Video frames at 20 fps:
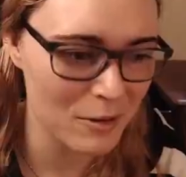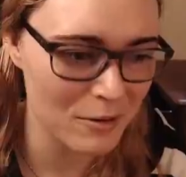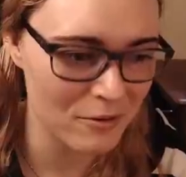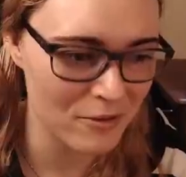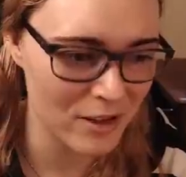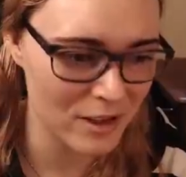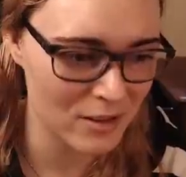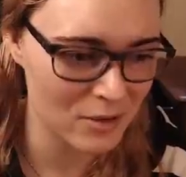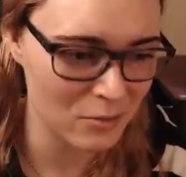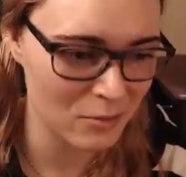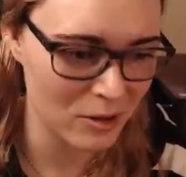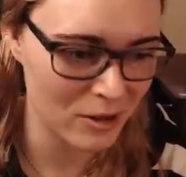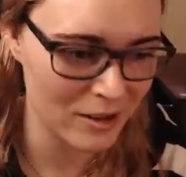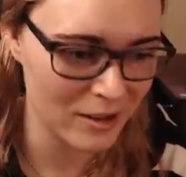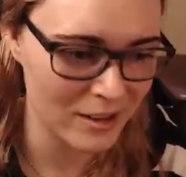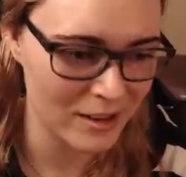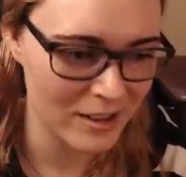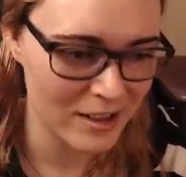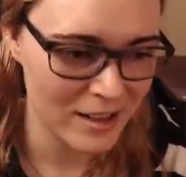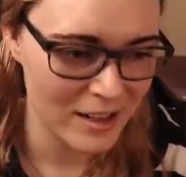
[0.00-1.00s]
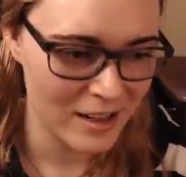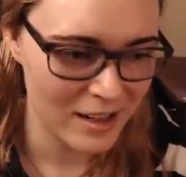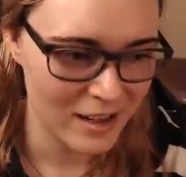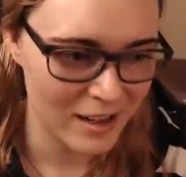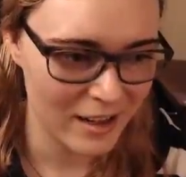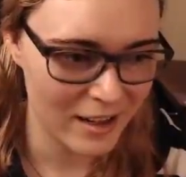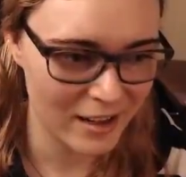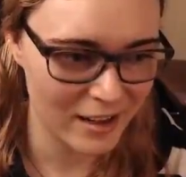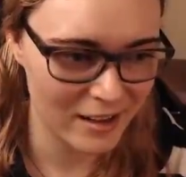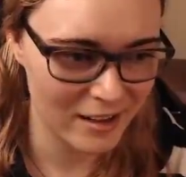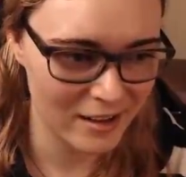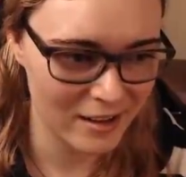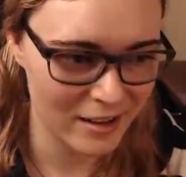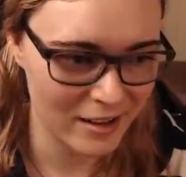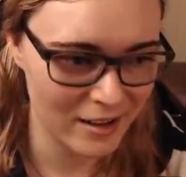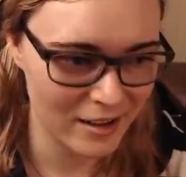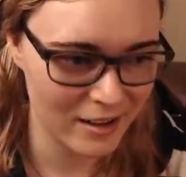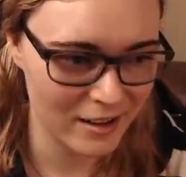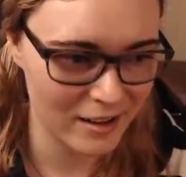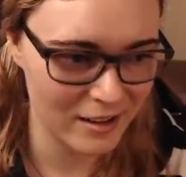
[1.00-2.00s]
what affects what, and
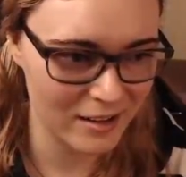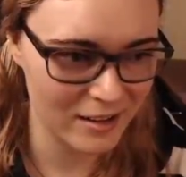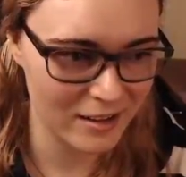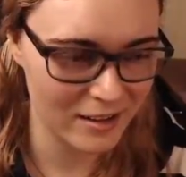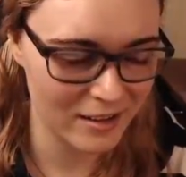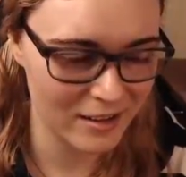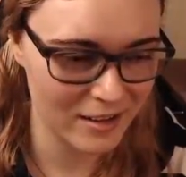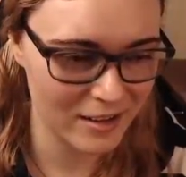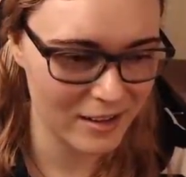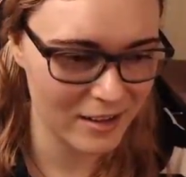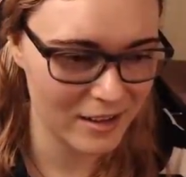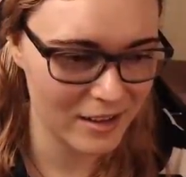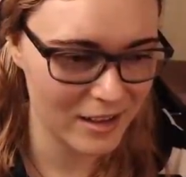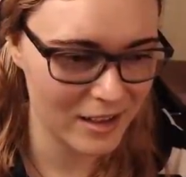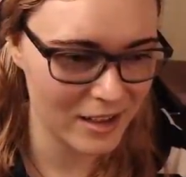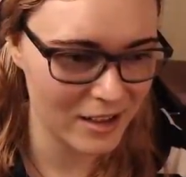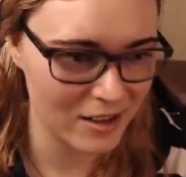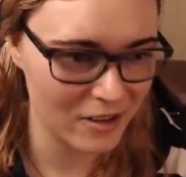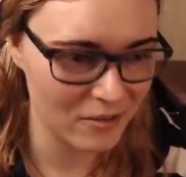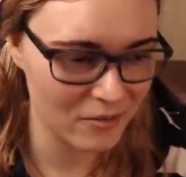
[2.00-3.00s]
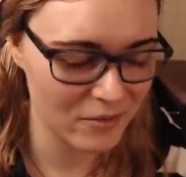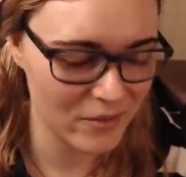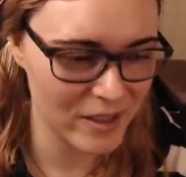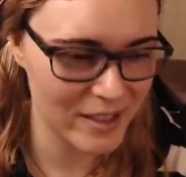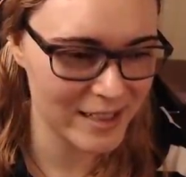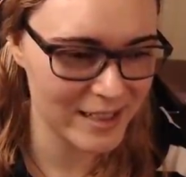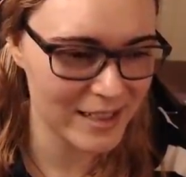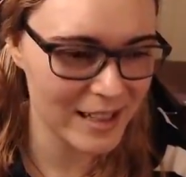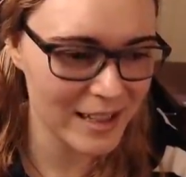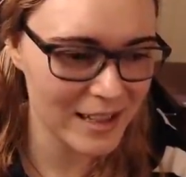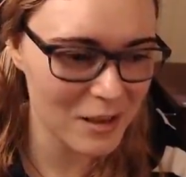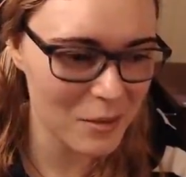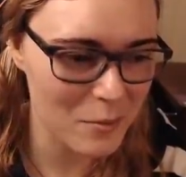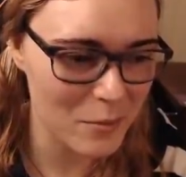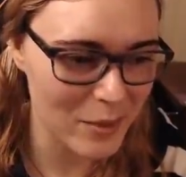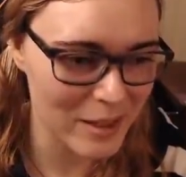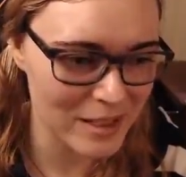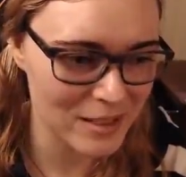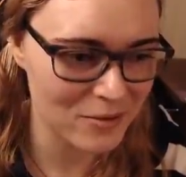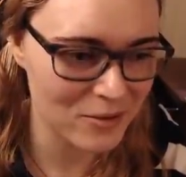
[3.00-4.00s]
you know, it's like the
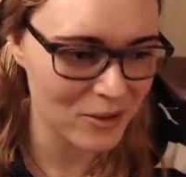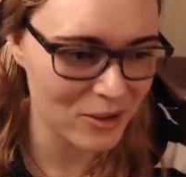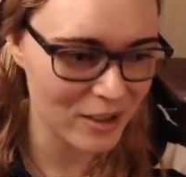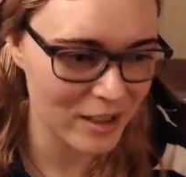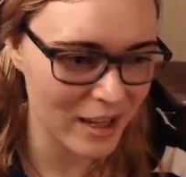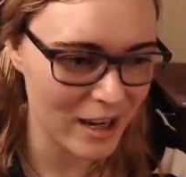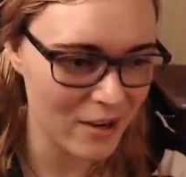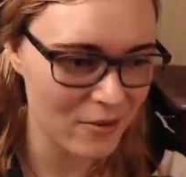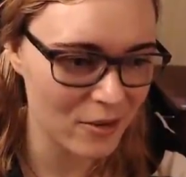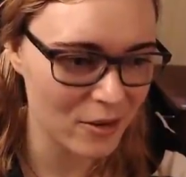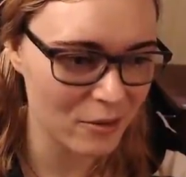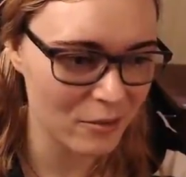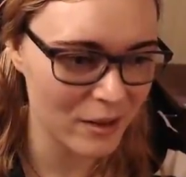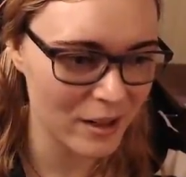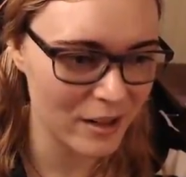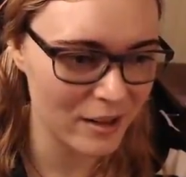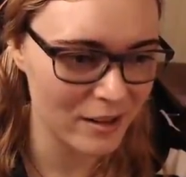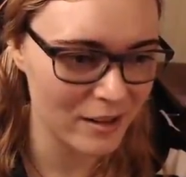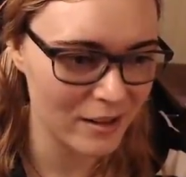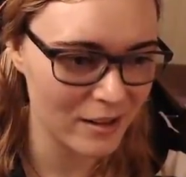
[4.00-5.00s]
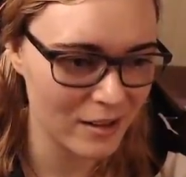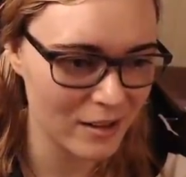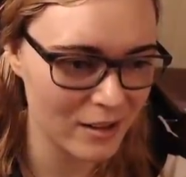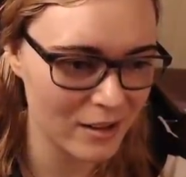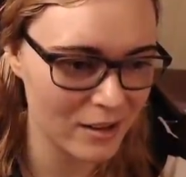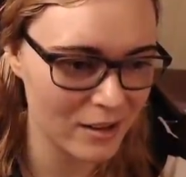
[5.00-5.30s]
best feeling ever when,